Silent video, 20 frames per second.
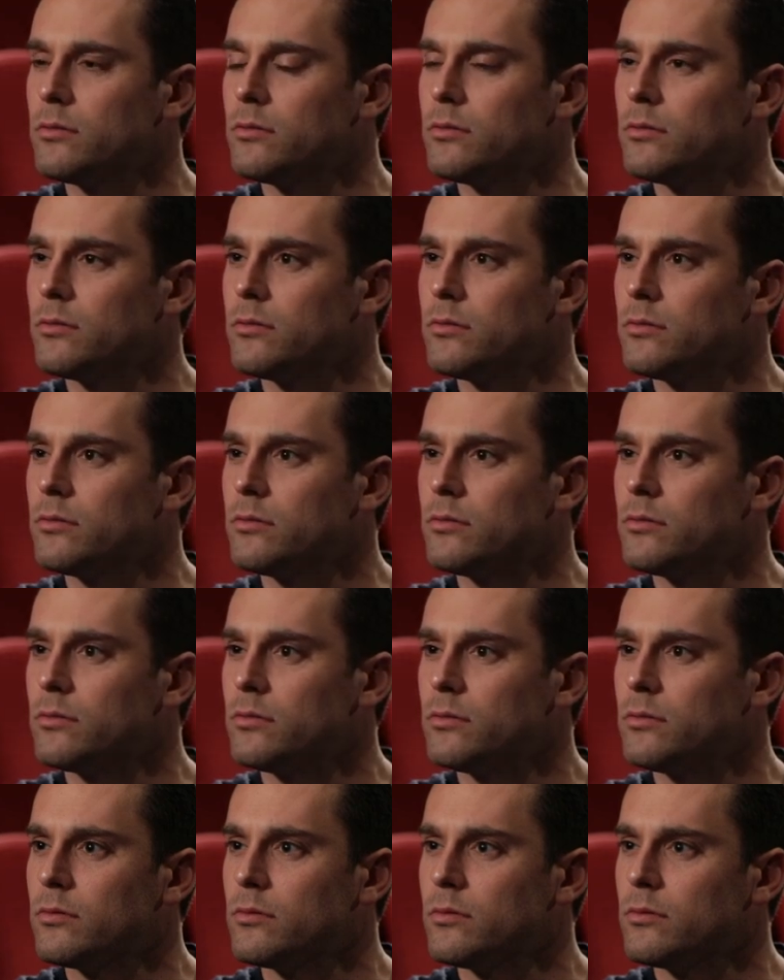And
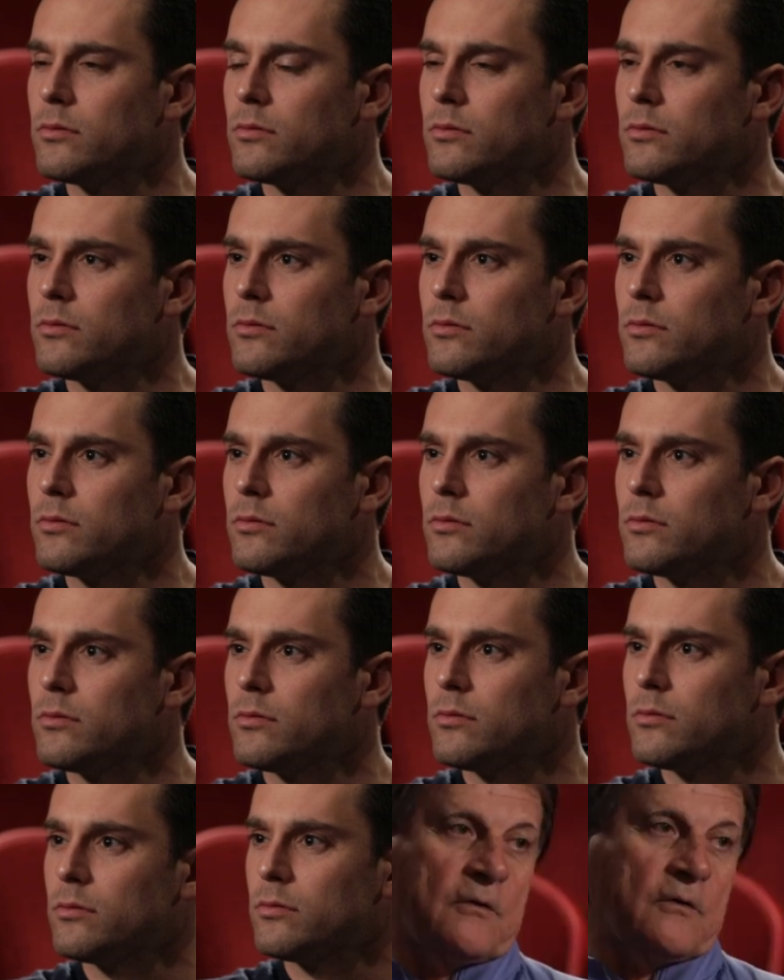if there's a
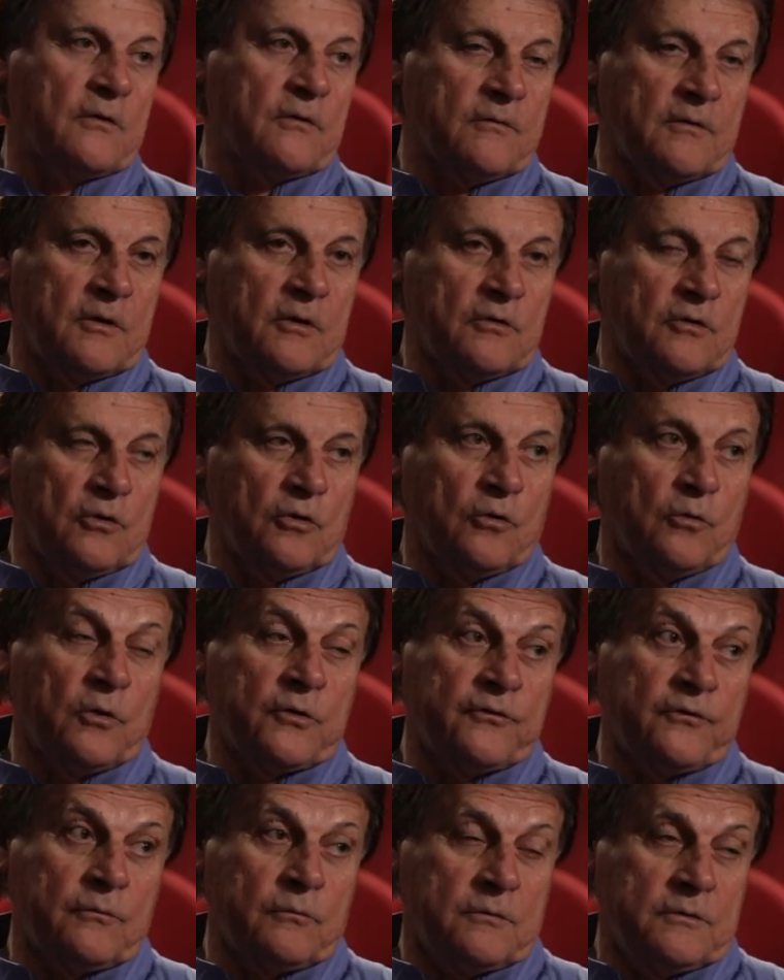lesson to learn there, you know,
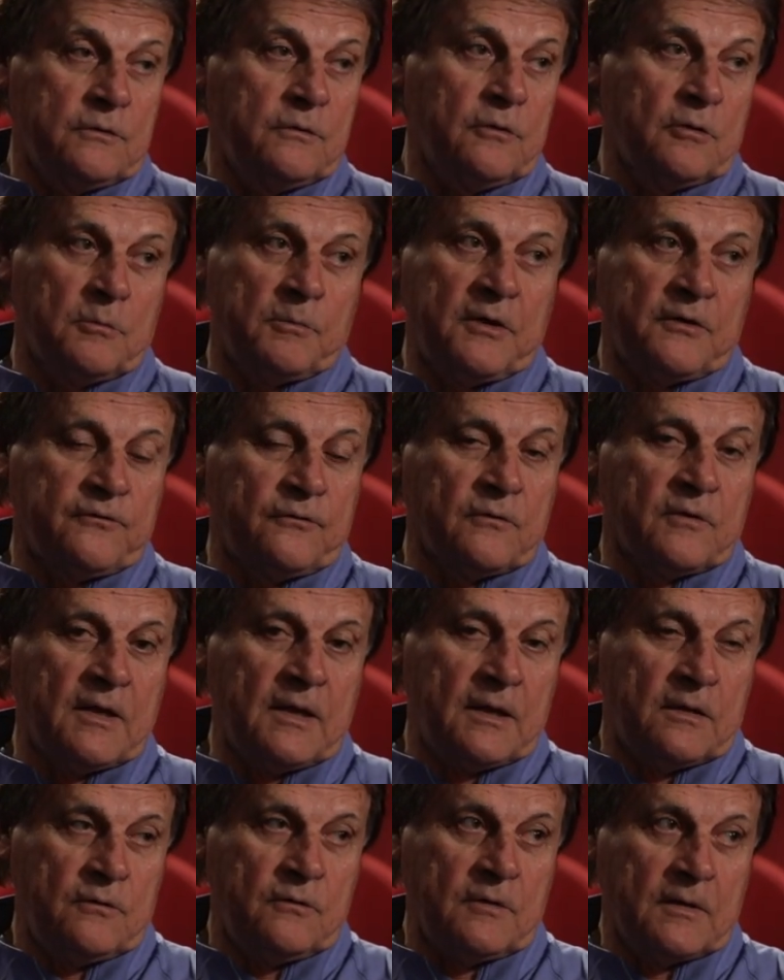once you do the best you
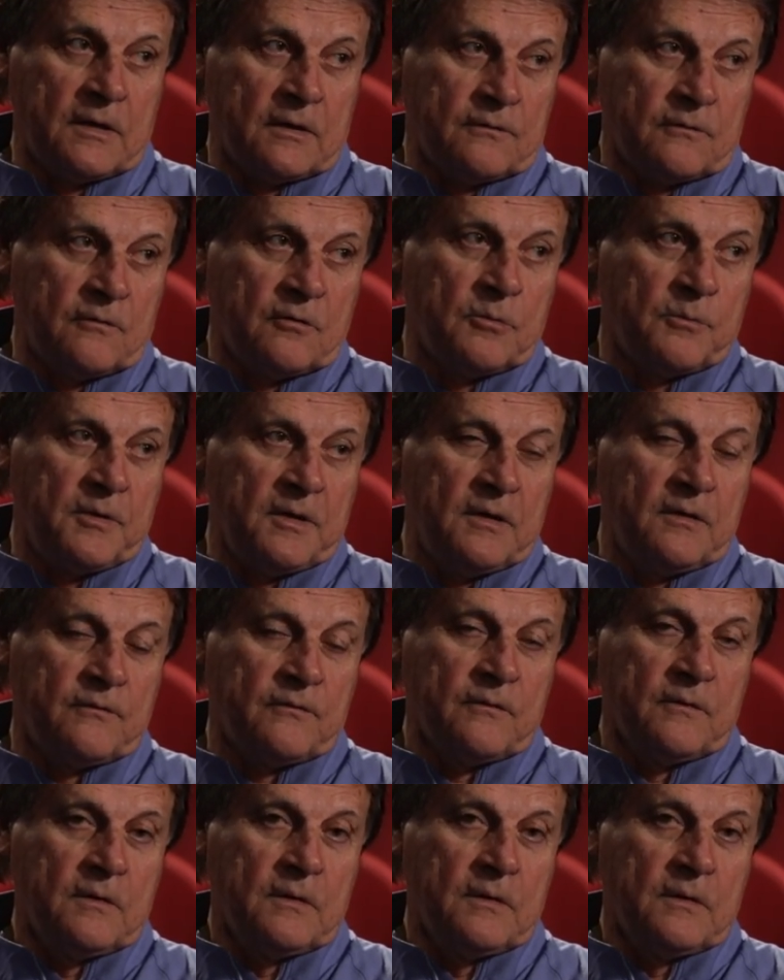can, you got to turn the page.